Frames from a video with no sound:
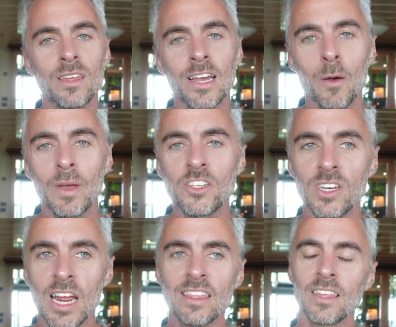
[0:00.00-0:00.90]
thing I'll
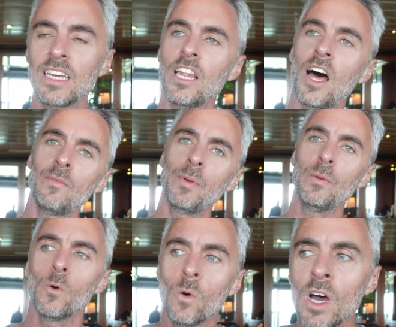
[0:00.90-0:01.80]
mention, and I think a lot of
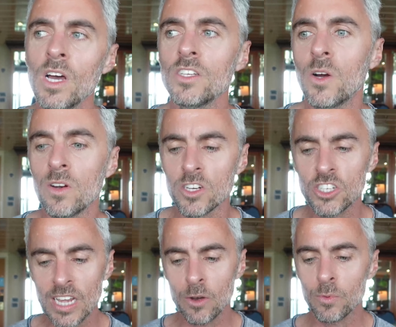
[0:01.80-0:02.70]
people don't
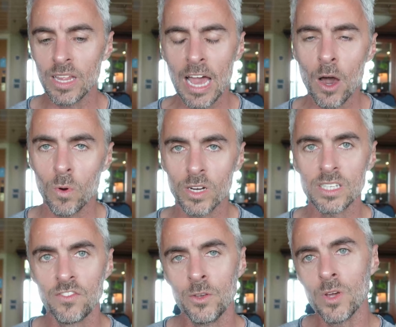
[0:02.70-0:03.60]
understand really how it works,
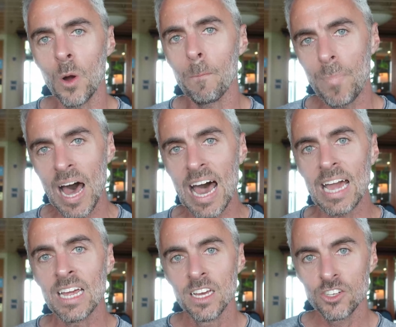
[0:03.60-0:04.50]
if you don't
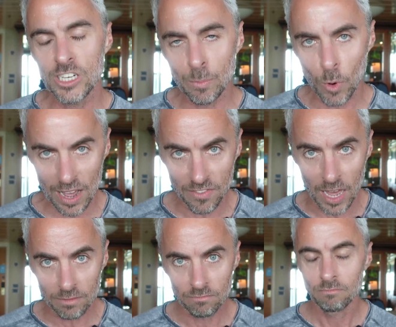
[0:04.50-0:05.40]
buy ship Wi-Fi,